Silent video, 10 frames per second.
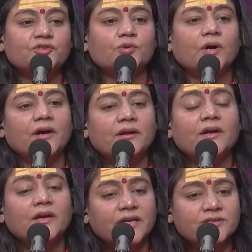to
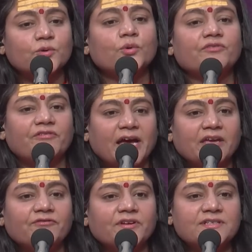his own wife and